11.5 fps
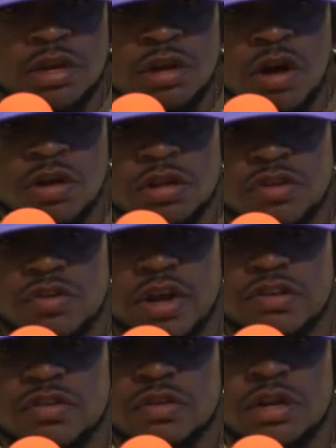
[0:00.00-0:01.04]
all the
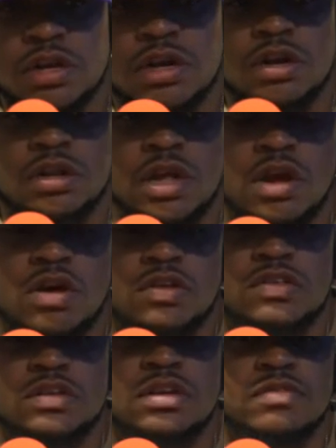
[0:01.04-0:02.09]
tracks on there. They all
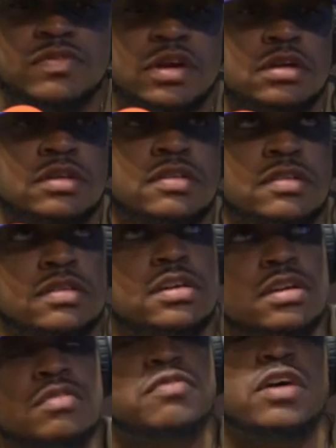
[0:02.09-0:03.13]

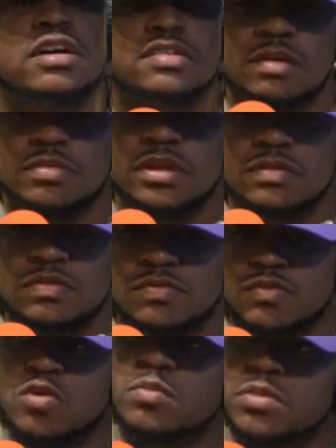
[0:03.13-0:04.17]
signify something
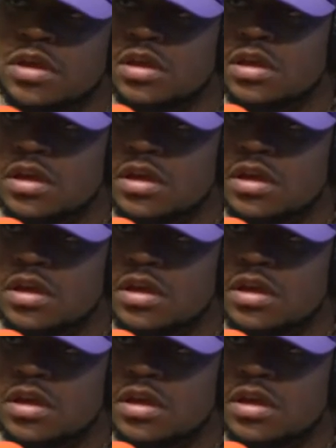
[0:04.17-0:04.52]
for me,